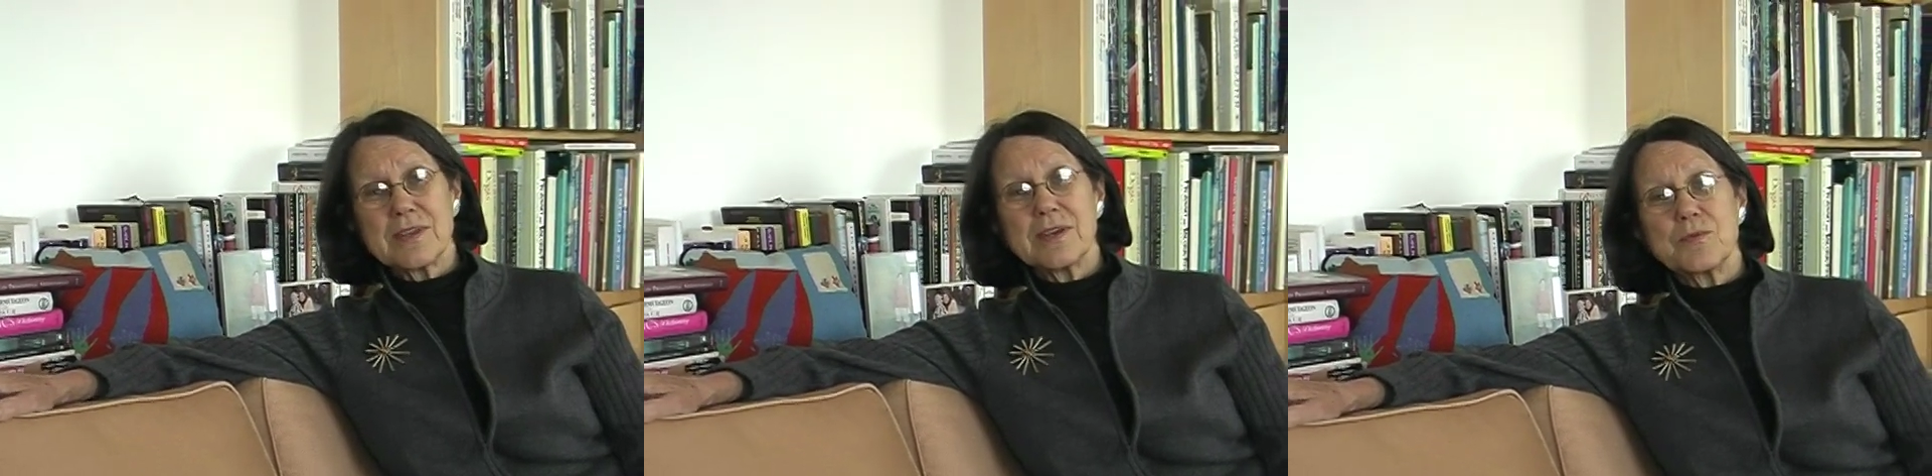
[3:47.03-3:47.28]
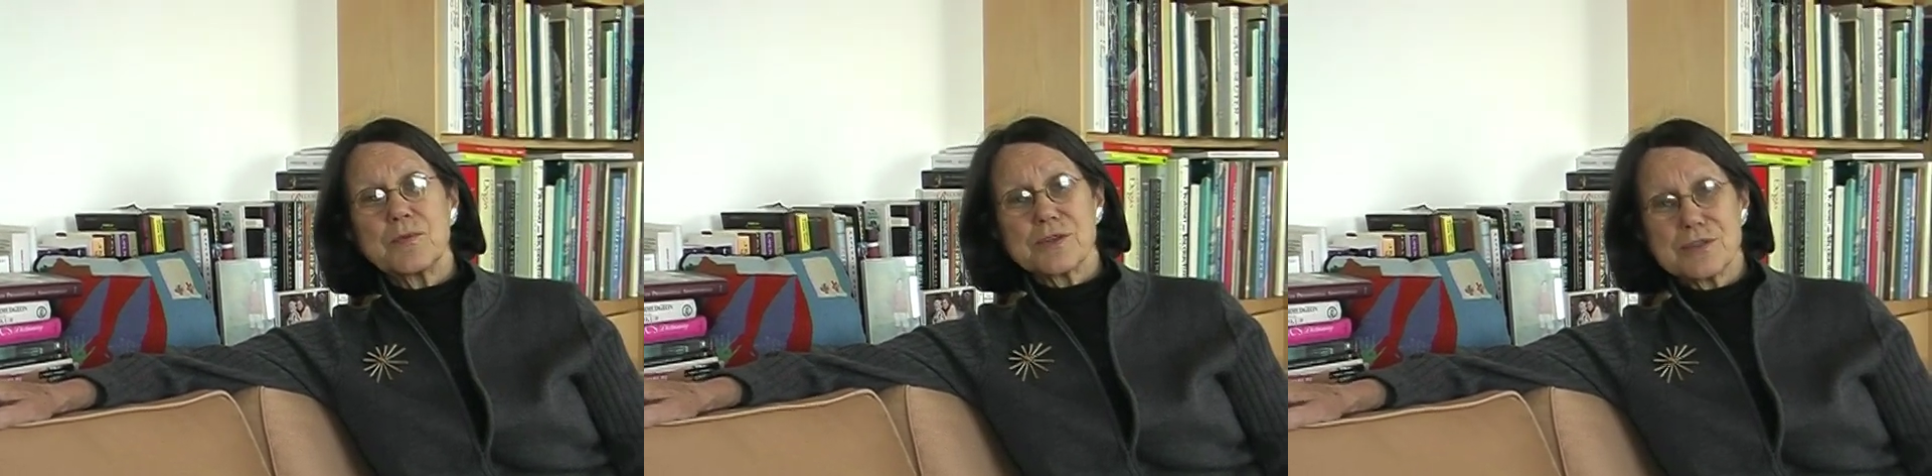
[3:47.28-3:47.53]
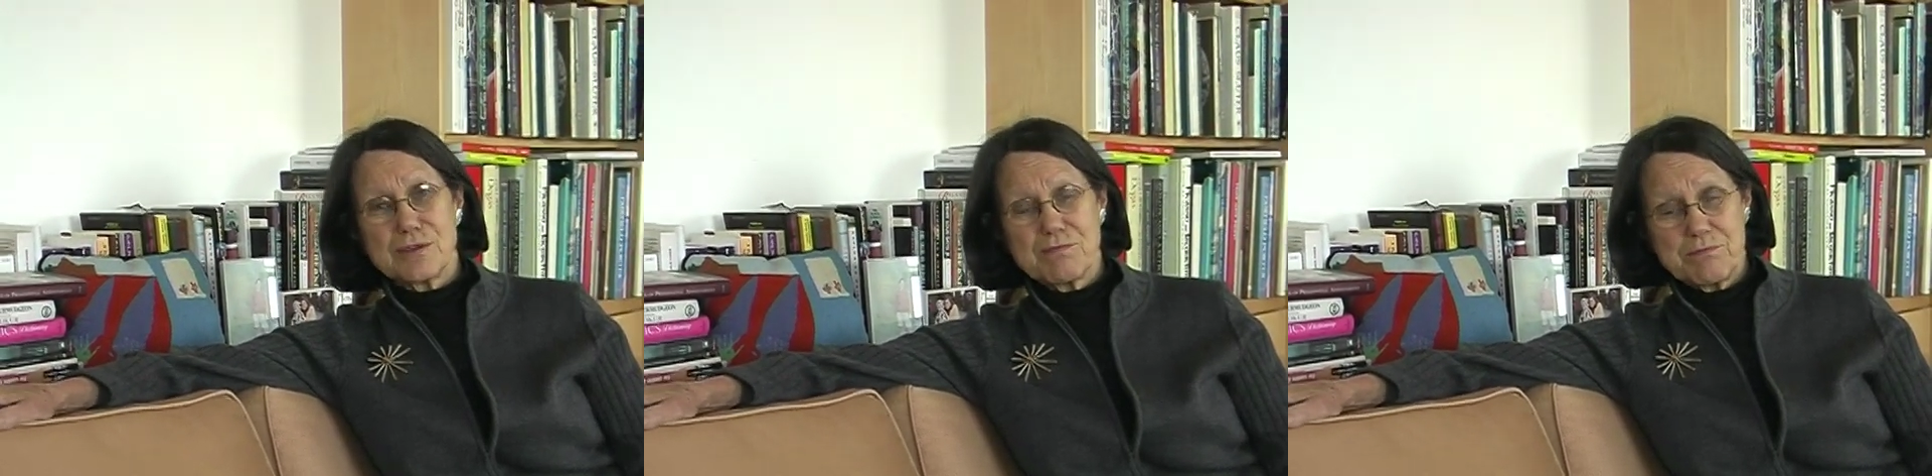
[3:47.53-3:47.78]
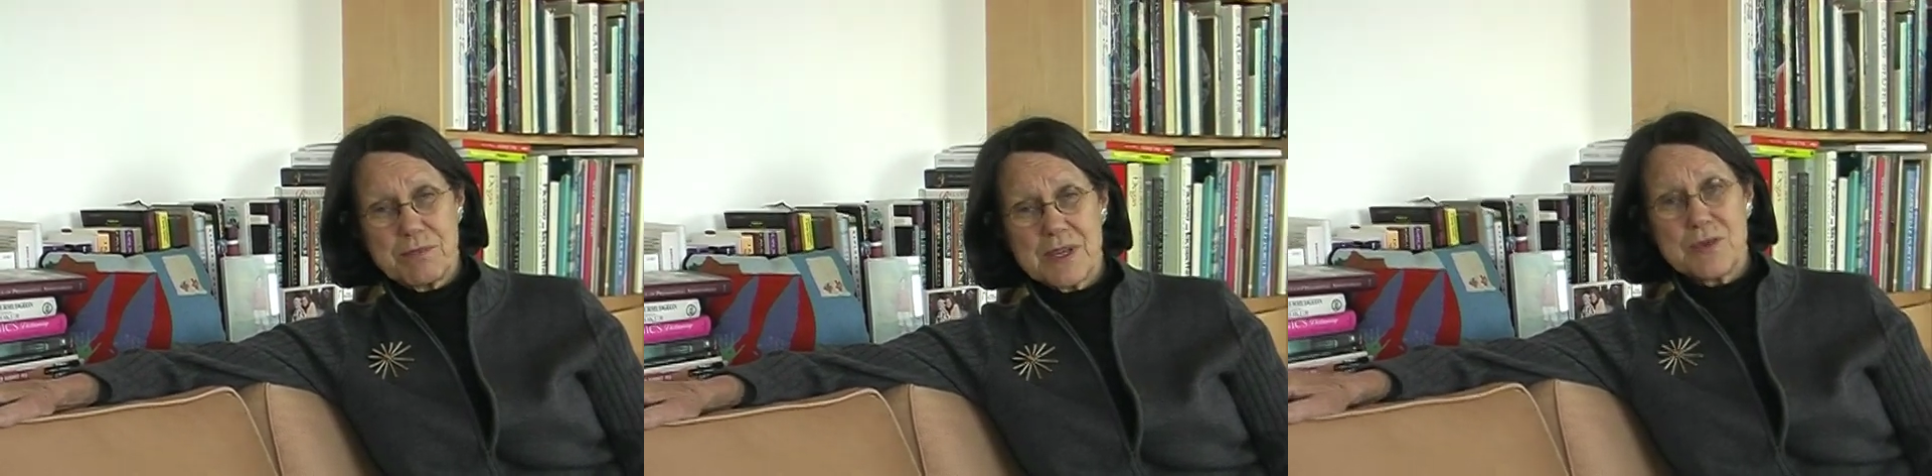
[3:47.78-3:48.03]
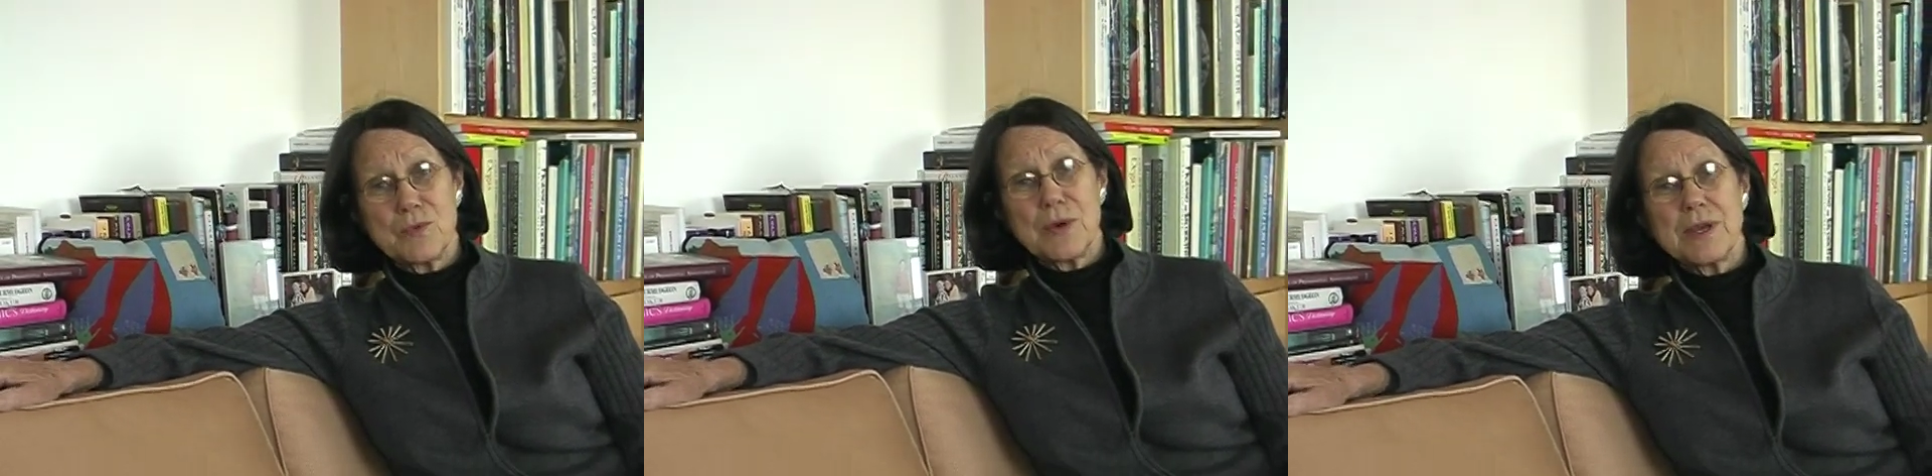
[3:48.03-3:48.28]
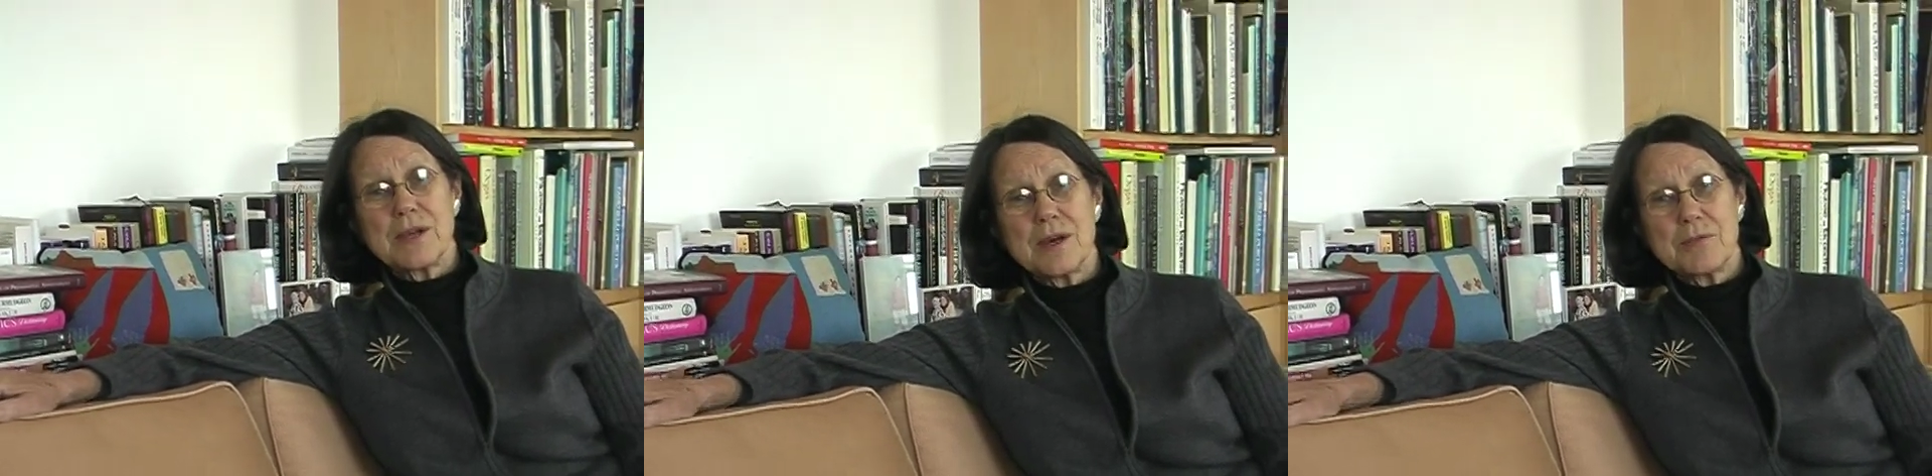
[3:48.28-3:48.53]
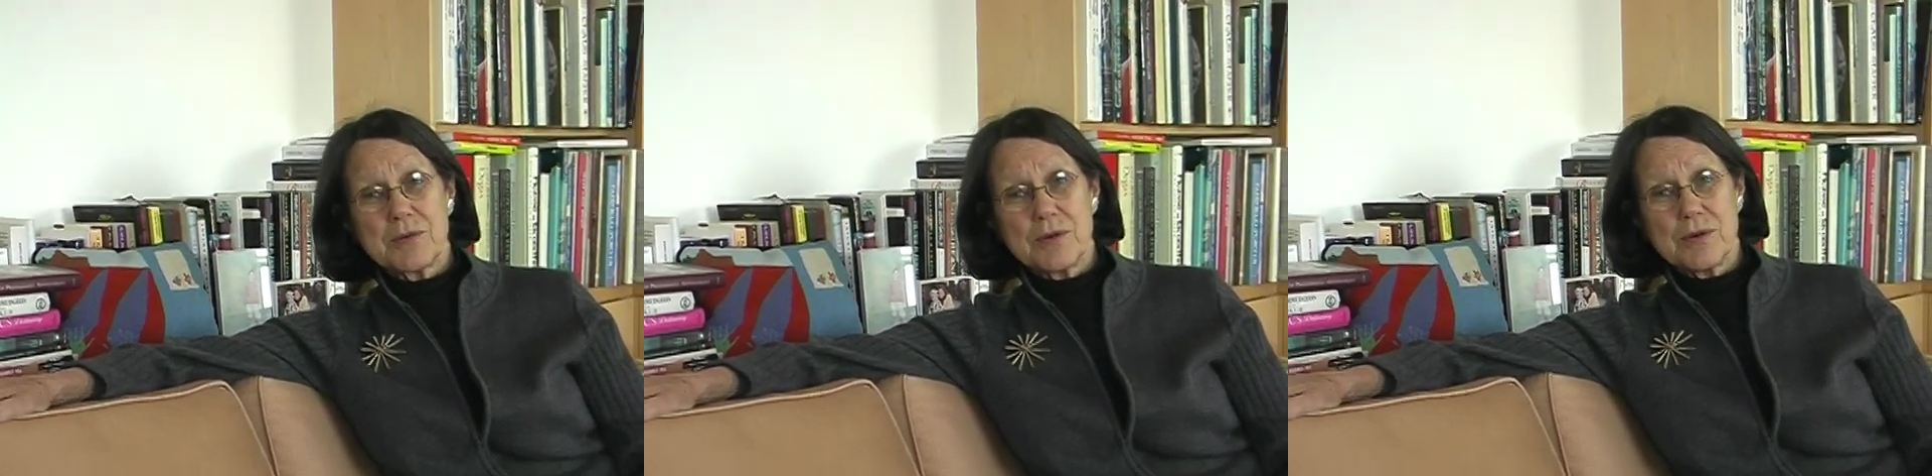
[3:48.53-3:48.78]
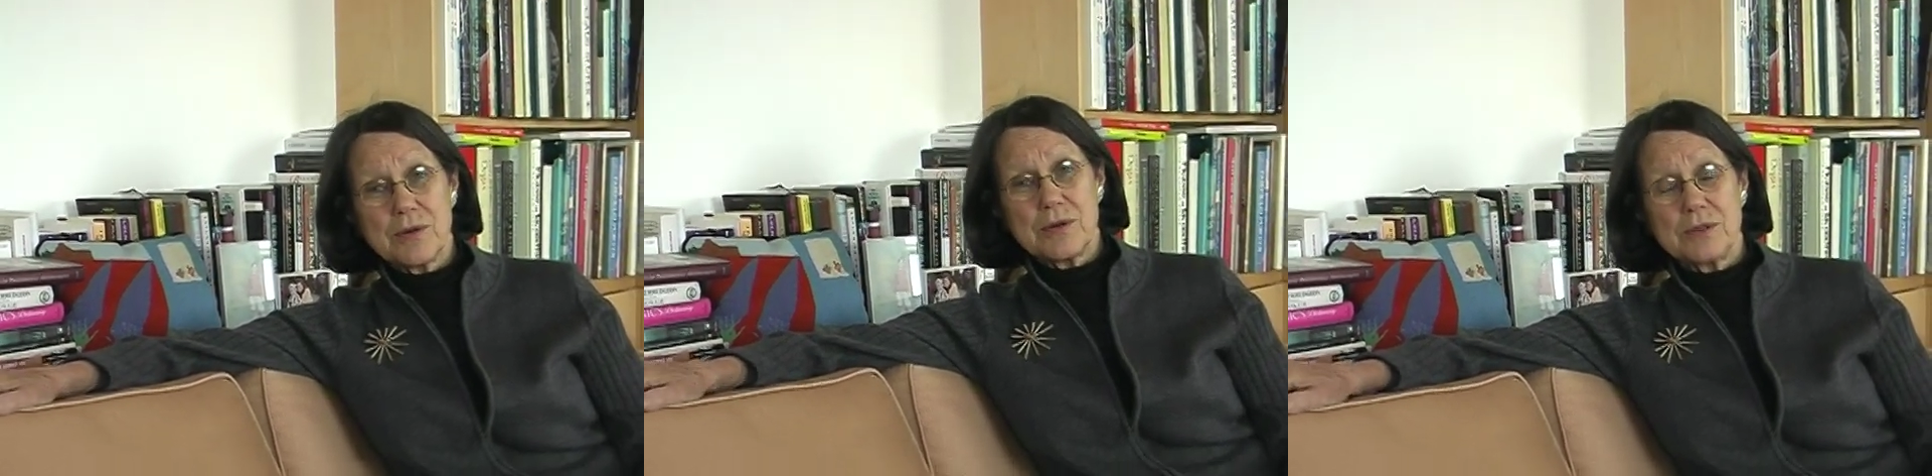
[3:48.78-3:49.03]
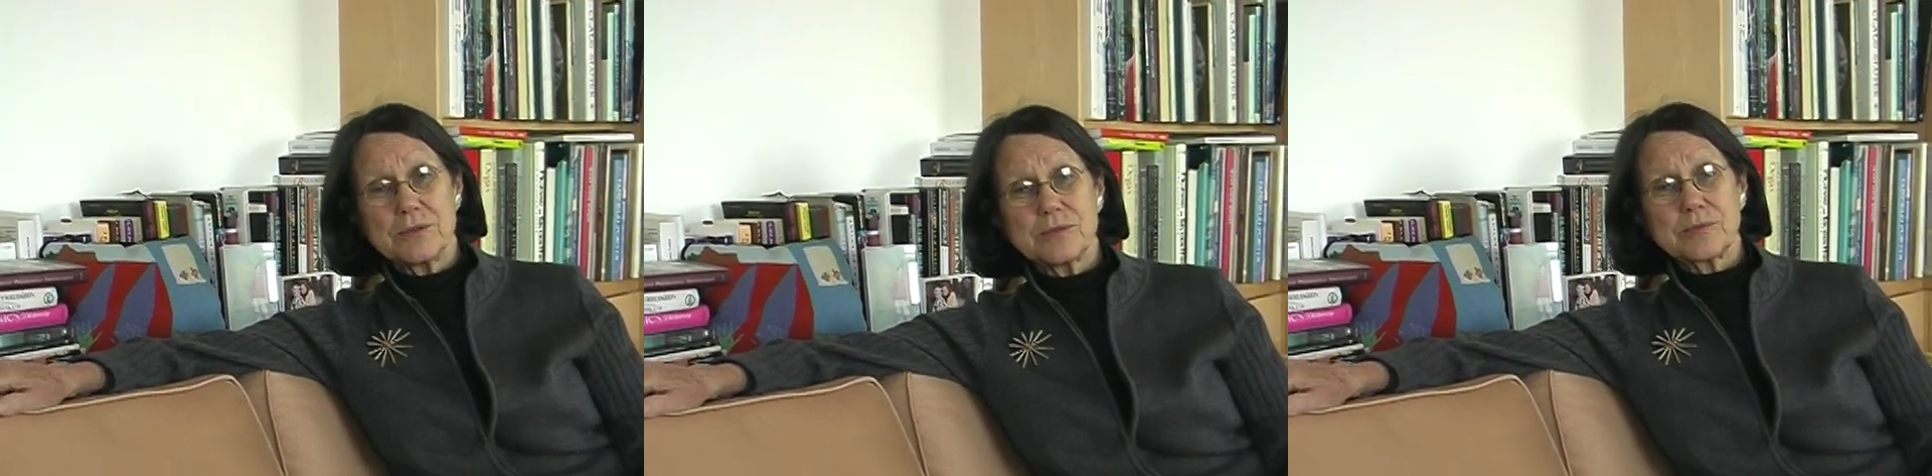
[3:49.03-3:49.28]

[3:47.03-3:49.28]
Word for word: it was a big wake up call